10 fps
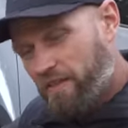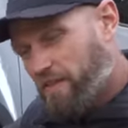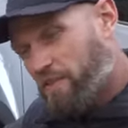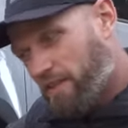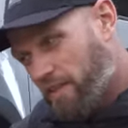So
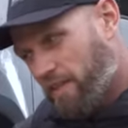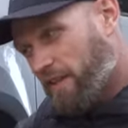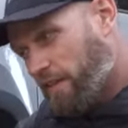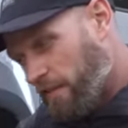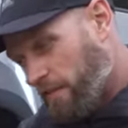you really got
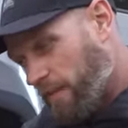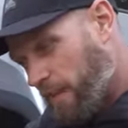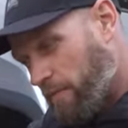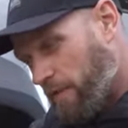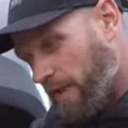to feather
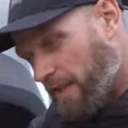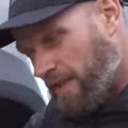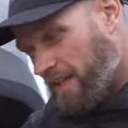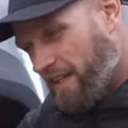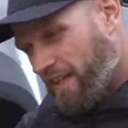that brake.